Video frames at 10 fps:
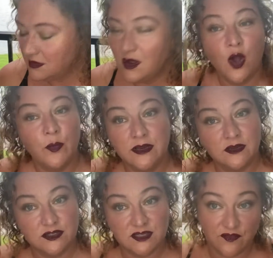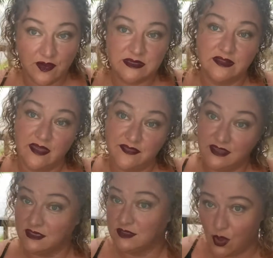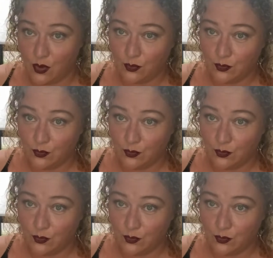opening yourself up to let things go.